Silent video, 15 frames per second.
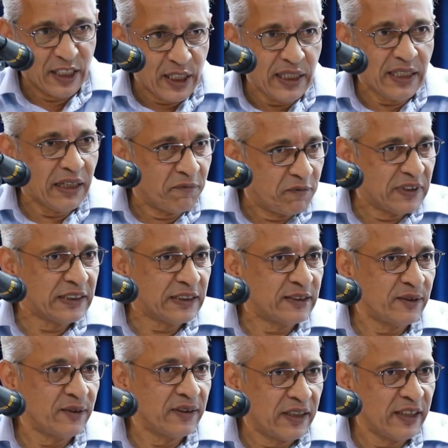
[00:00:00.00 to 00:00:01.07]
great
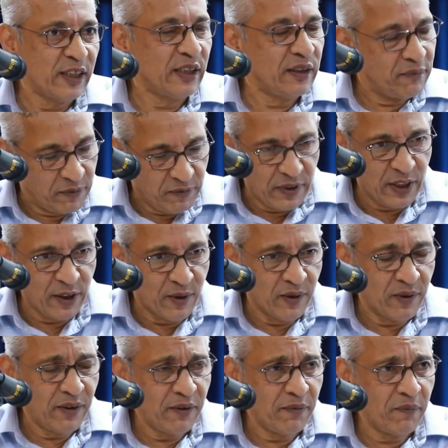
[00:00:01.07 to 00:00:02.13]
emphasis on theory, very
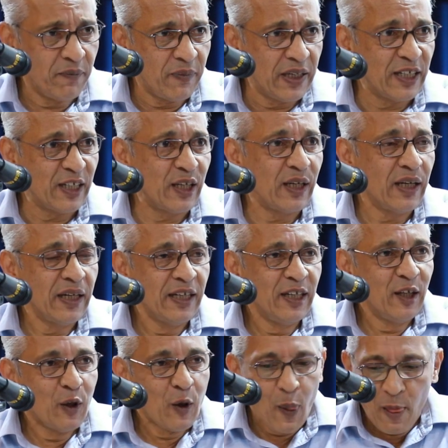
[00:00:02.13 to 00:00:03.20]
good, but
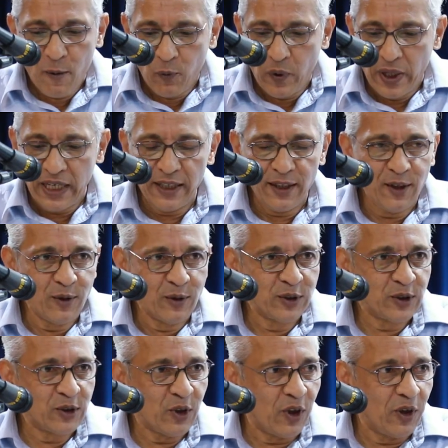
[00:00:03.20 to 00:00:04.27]
where do you
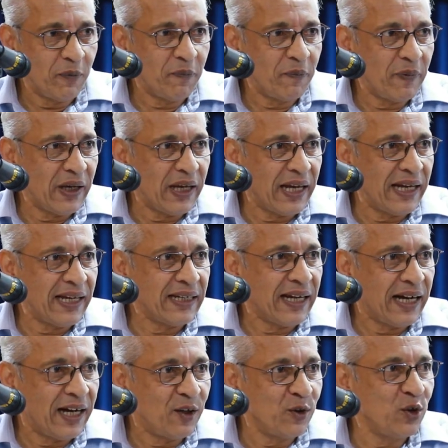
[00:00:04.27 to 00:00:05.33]
stop and
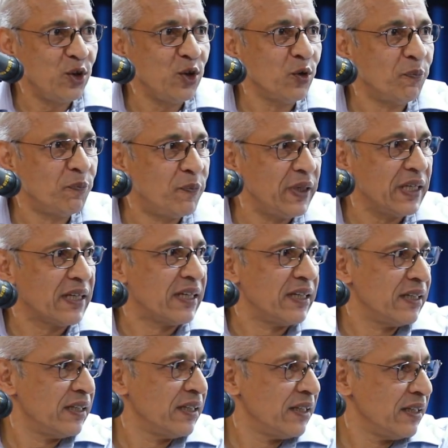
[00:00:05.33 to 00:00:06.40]
how do you pick
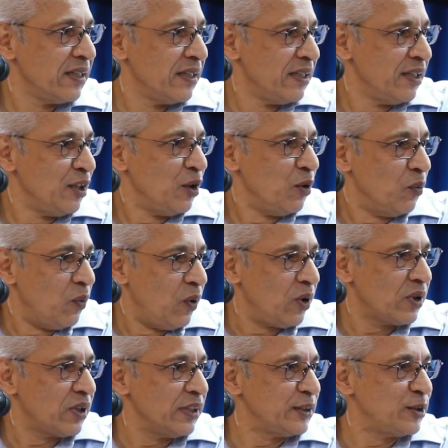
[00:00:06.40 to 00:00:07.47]

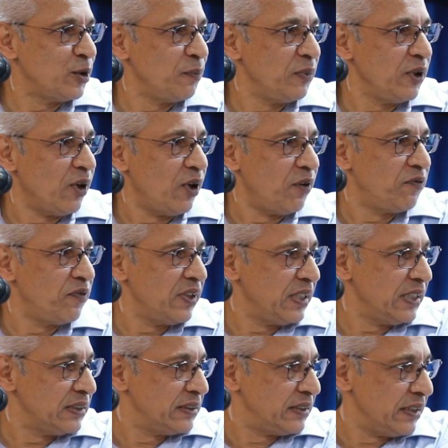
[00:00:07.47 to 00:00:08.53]
what is to be offered
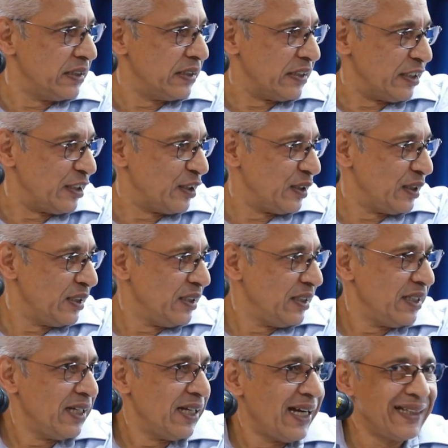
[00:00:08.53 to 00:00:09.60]
as theory?
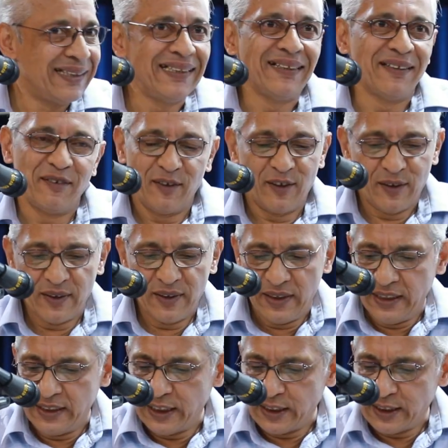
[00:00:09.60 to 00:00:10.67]
I think
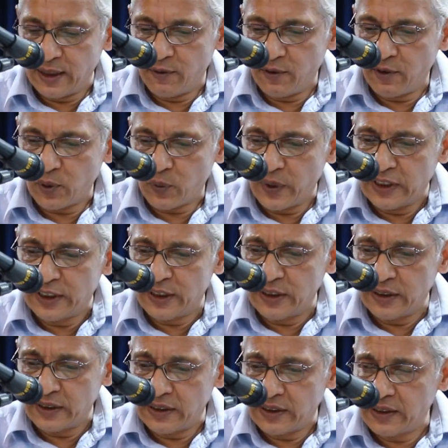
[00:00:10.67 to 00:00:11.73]
these are some of the
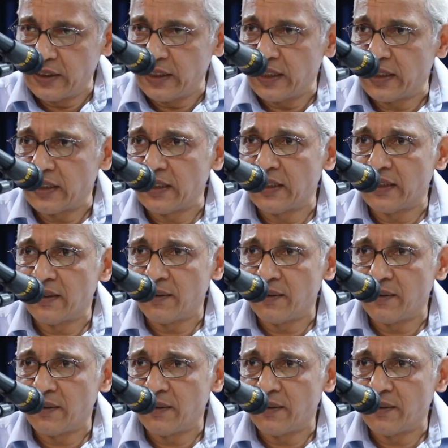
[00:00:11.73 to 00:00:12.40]
questions that